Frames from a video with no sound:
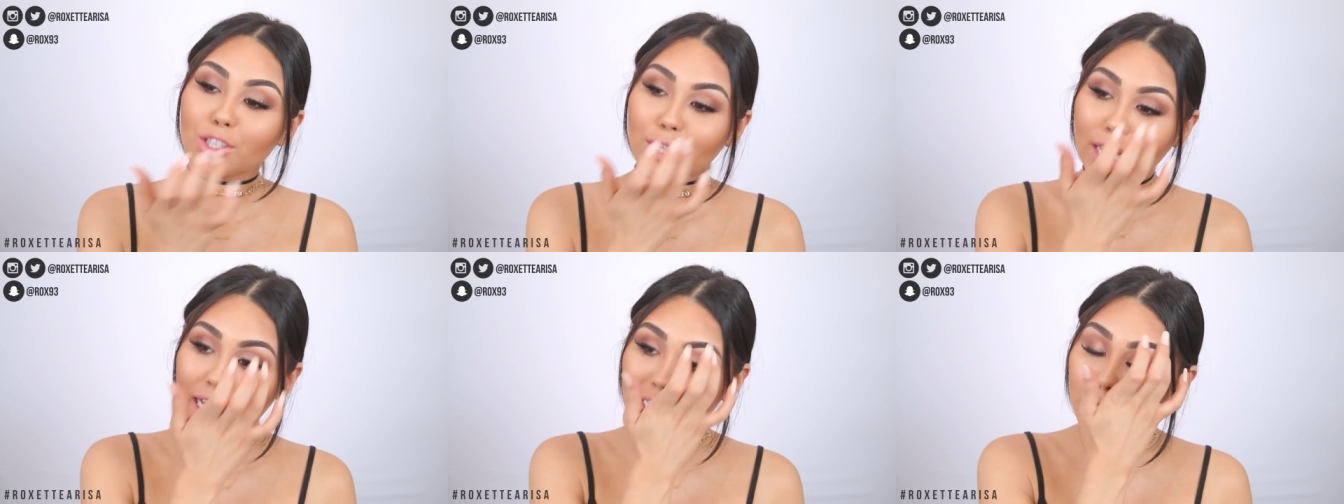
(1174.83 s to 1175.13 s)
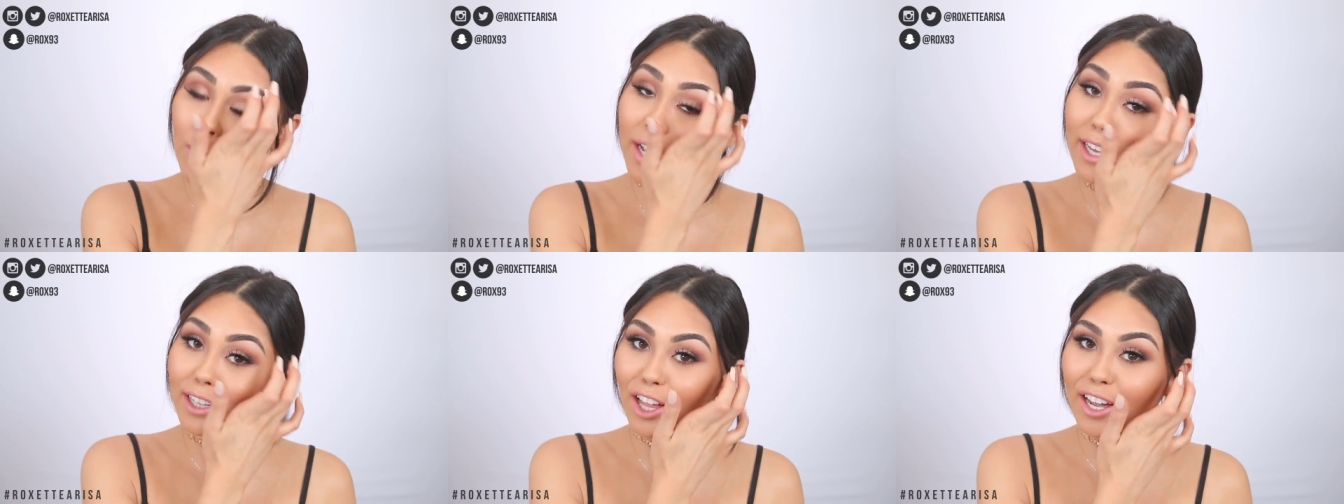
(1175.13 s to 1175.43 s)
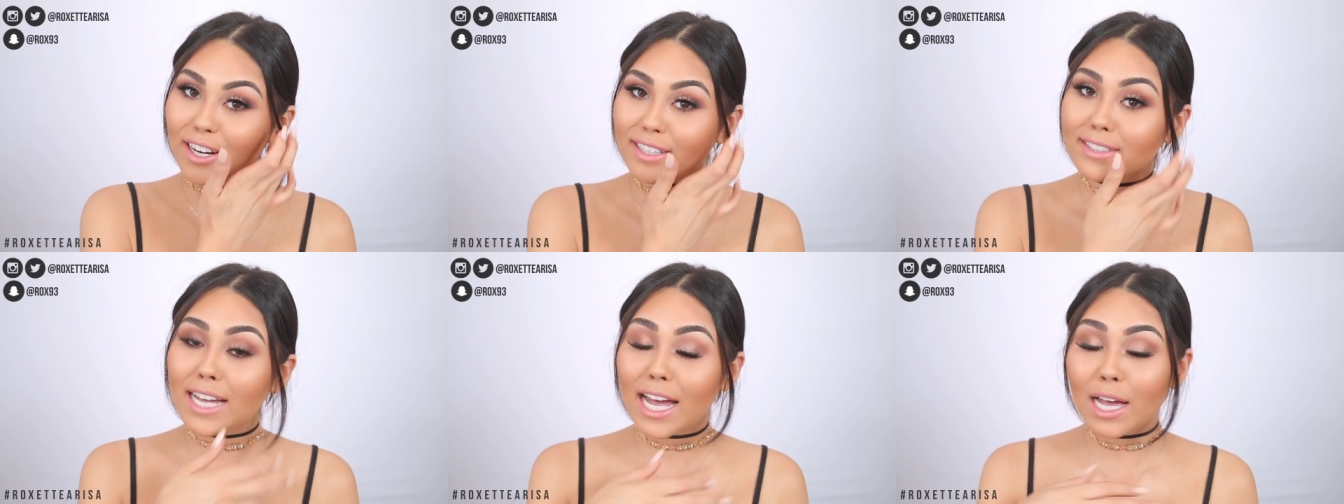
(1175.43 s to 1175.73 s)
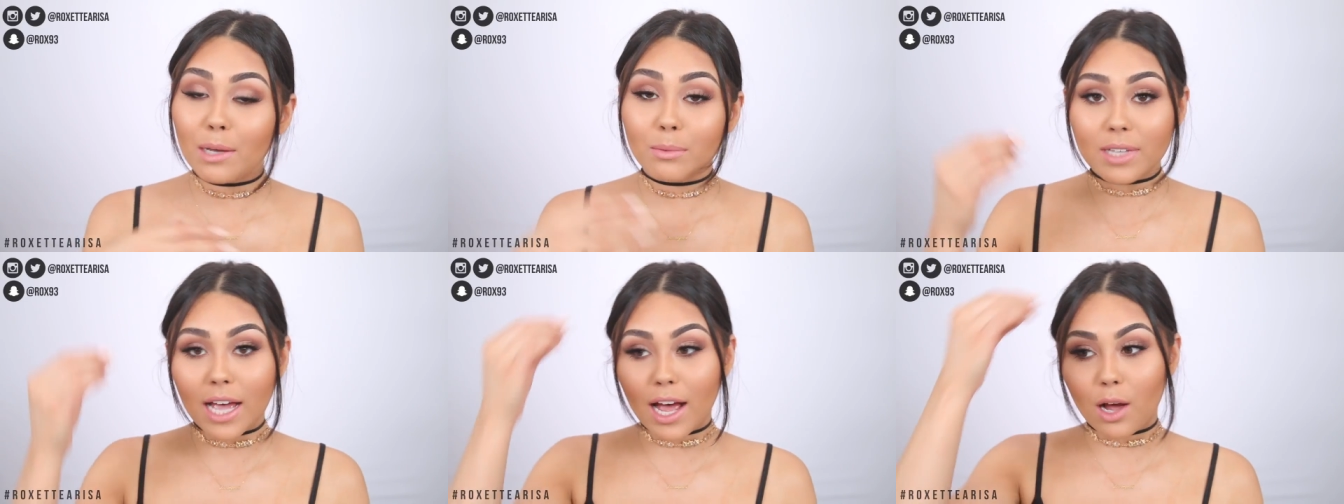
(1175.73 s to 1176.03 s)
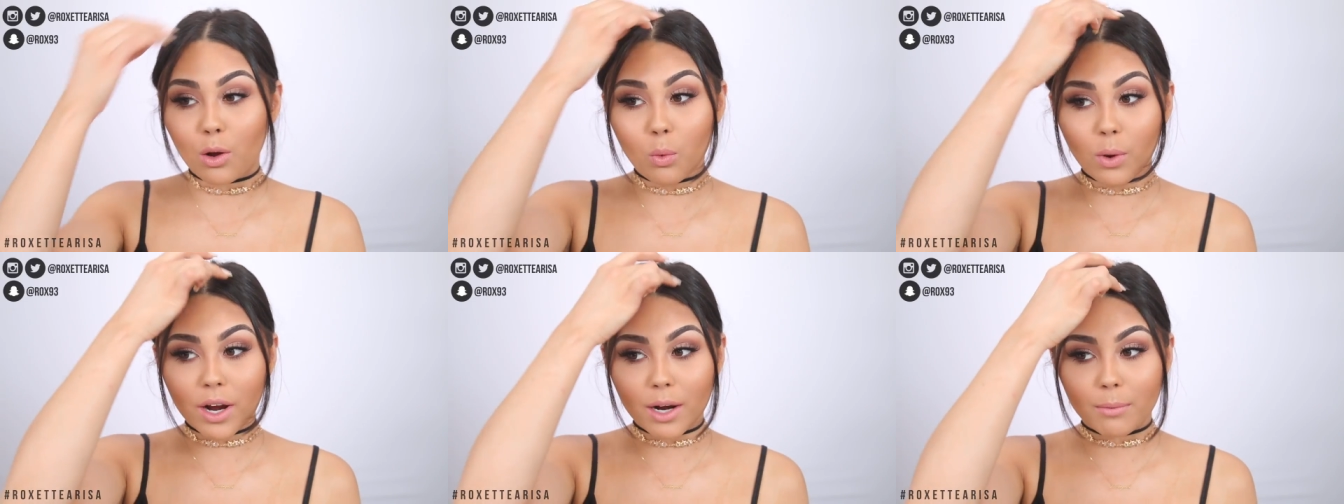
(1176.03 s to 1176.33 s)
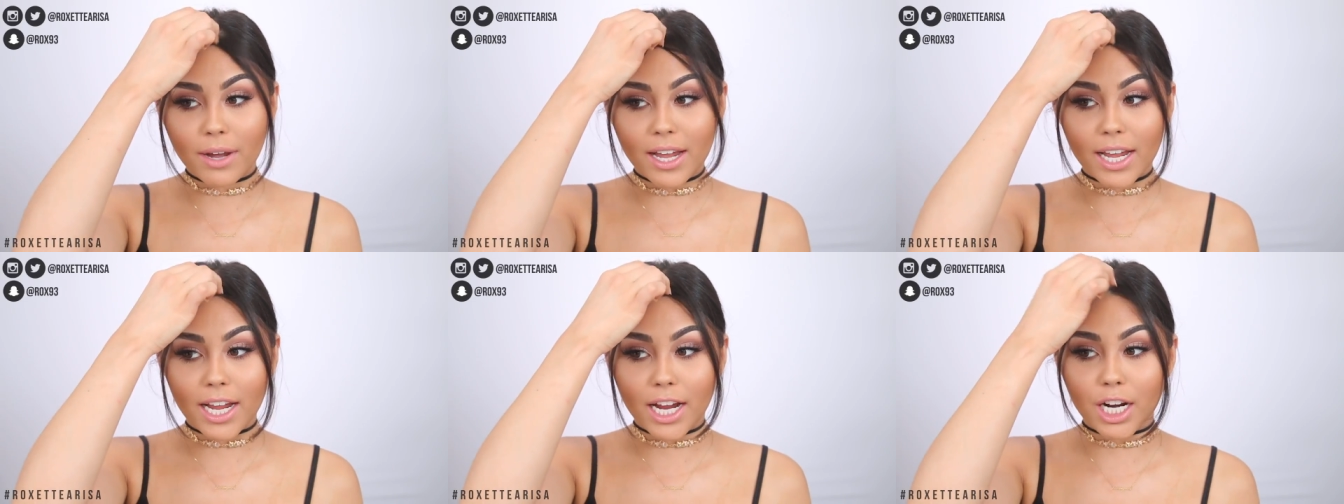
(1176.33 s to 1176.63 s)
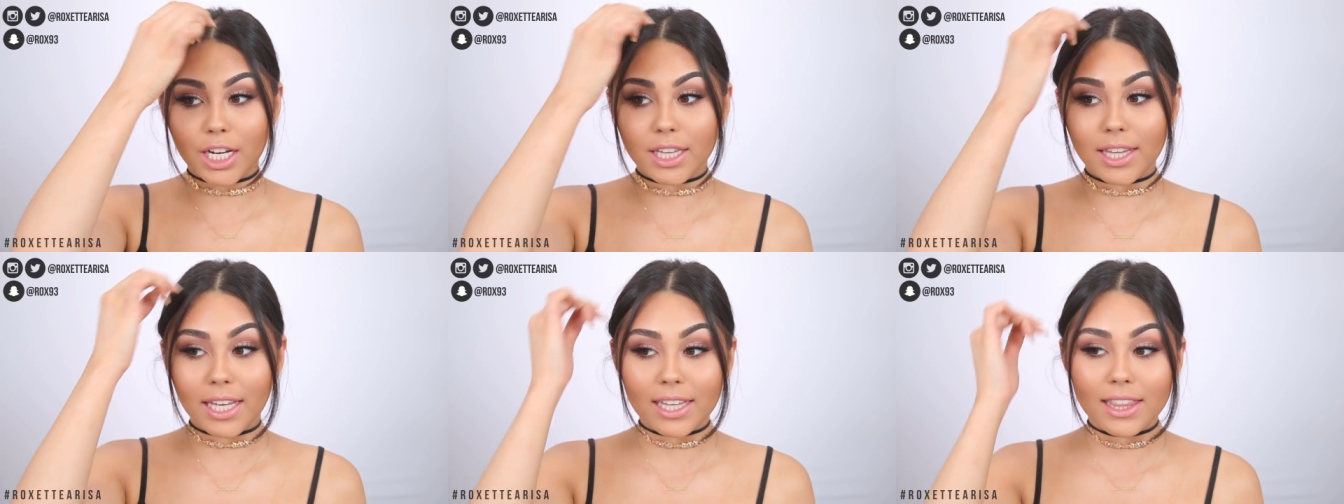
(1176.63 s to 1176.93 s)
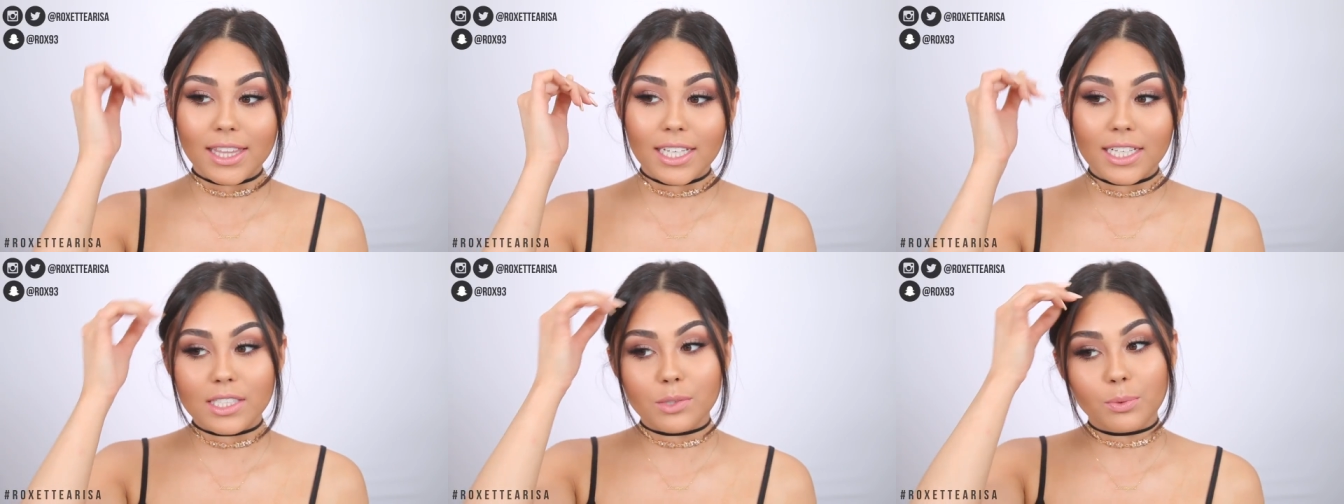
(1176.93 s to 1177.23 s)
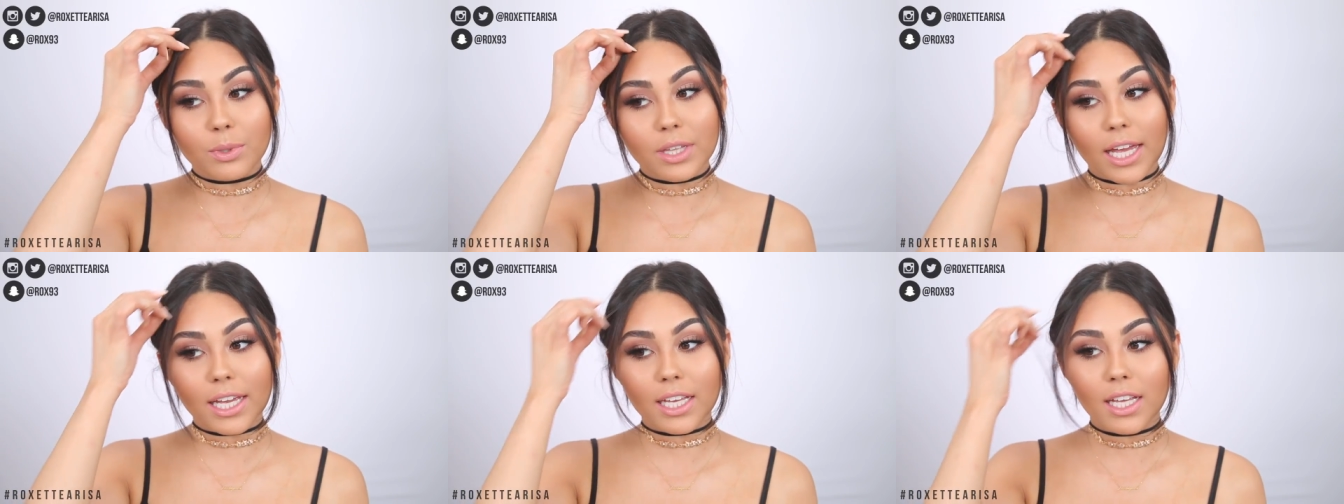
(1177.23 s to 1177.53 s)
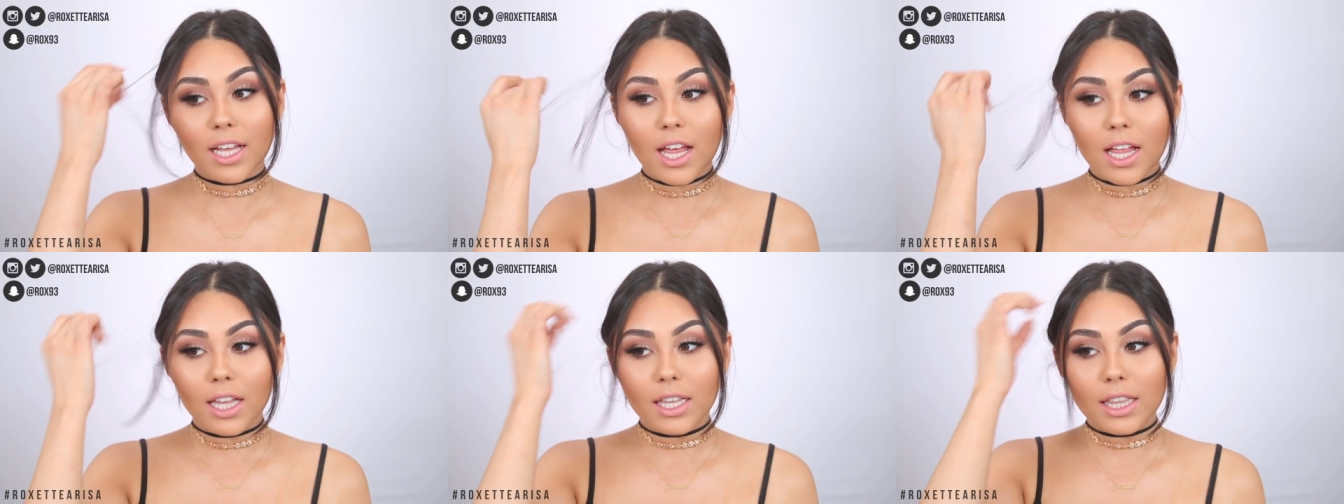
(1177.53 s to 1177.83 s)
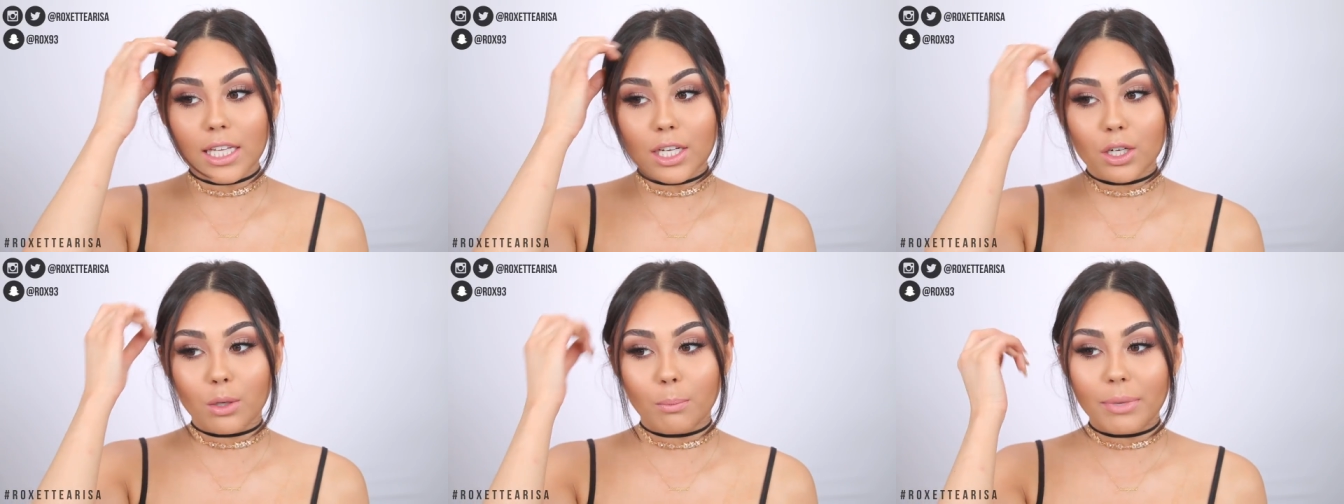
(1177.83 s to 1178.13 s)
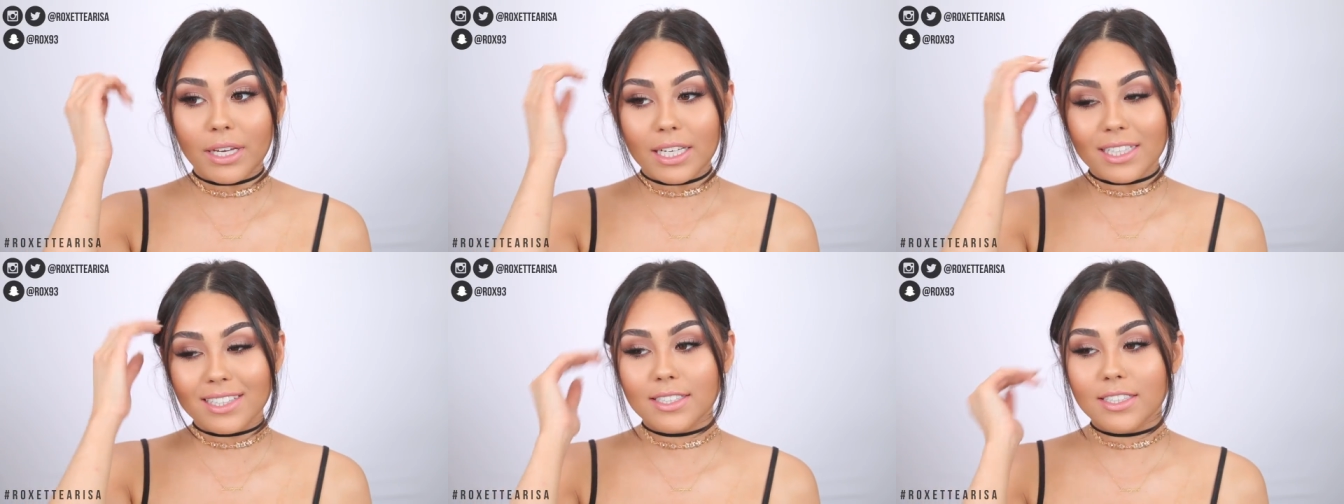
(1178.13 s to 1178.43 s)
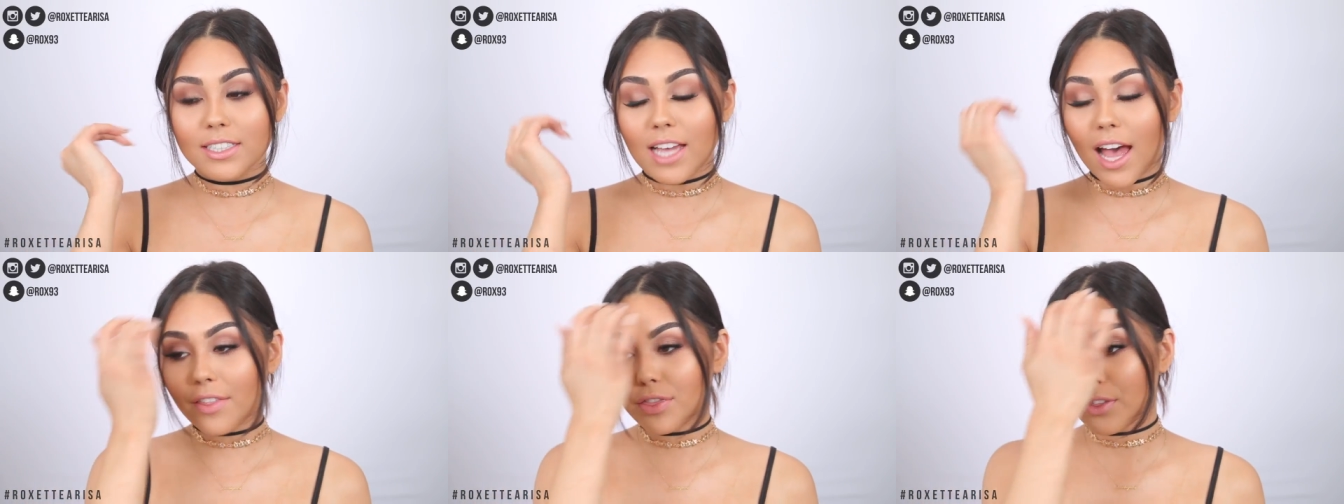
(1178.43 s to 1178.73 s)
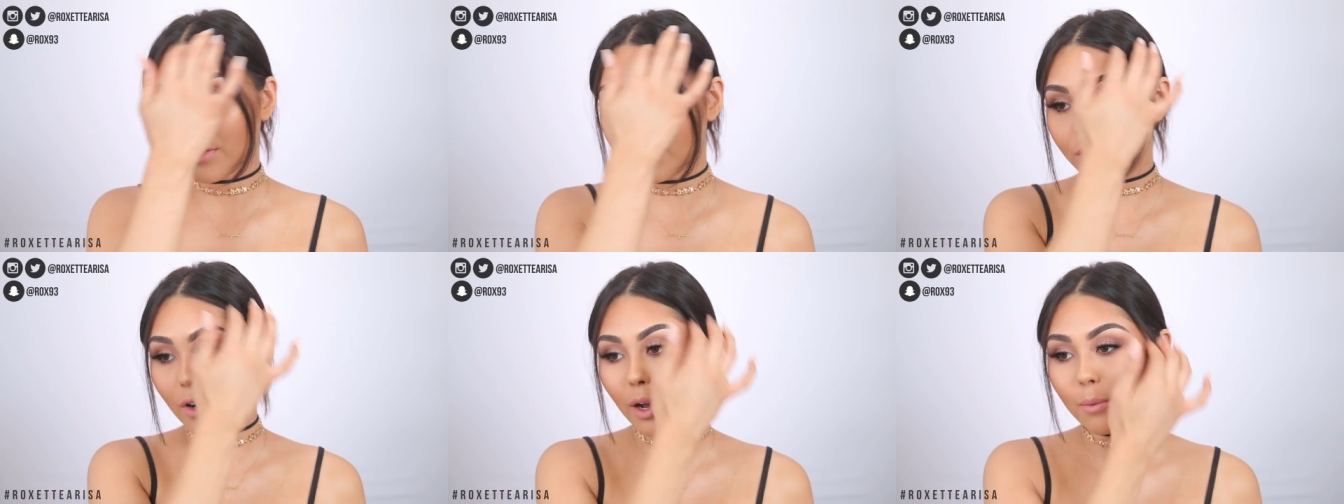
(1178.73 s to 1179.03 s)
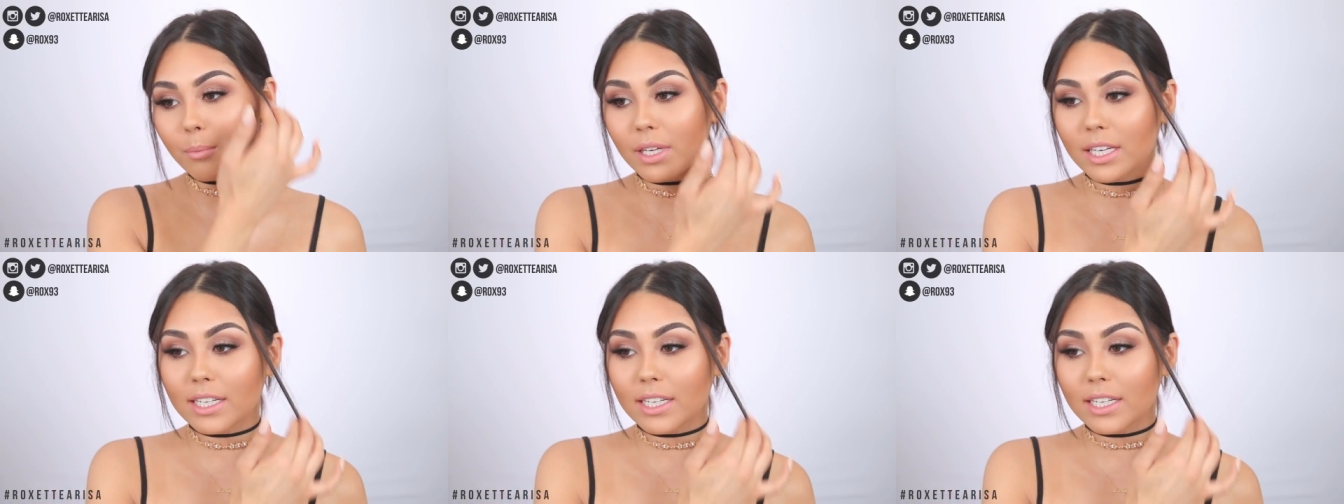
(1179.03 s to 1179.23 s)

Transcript: So that's why a lot of times I'll wear my hair like this with like little bits at the front,